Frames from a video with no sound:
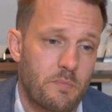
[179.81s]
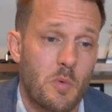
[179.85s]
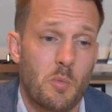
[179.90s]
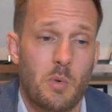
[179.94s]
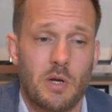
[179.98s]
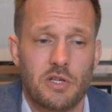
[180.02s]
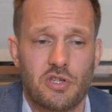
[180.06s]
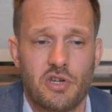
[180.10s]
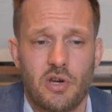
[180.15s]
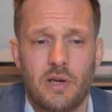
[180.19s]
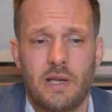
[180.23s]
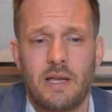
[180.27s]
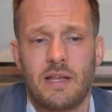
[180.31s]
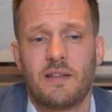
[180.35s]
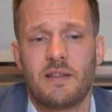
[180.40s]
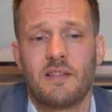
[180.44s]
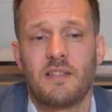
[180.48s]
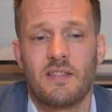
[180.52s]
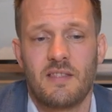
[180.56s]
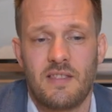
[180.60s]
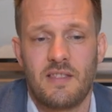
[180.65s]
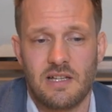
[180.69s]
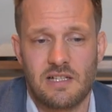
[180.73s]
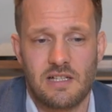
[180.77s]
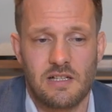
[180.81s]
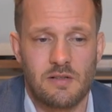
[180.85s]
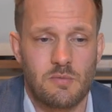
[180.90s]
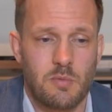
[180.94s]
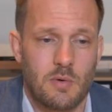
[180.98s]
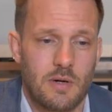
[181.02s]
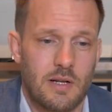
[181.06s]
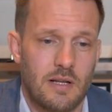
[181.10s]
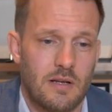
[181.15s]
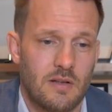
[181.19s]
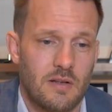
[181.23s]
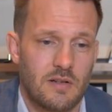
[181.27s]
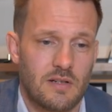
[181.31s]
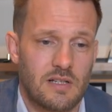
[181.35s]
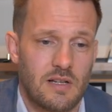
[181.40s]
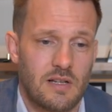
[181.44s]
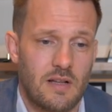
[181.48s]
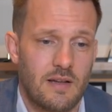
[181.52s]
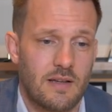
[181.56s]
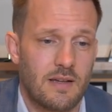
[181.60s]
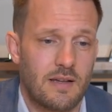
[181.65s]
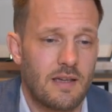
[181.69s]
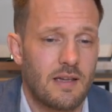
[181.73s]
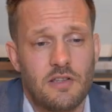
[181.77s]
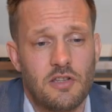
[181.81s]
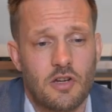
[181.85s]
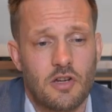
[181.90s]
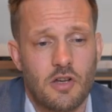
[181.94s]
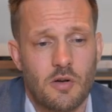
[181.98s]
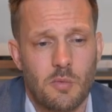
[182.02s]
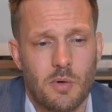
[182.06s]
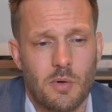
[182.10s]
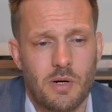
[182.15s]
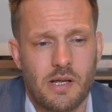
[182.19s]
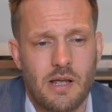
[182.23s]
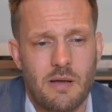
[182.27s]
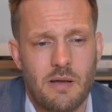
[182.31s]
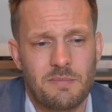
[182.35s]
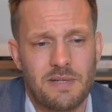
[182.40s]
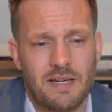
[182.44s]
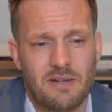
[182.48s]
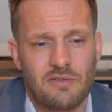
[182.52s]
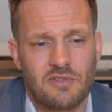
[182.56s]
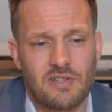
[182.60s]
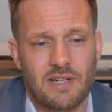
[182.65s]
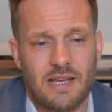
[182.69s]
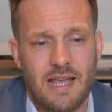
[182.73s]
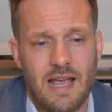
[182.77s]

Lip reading: But once you're in, this is what it looks like. And you're gonna wanna come down to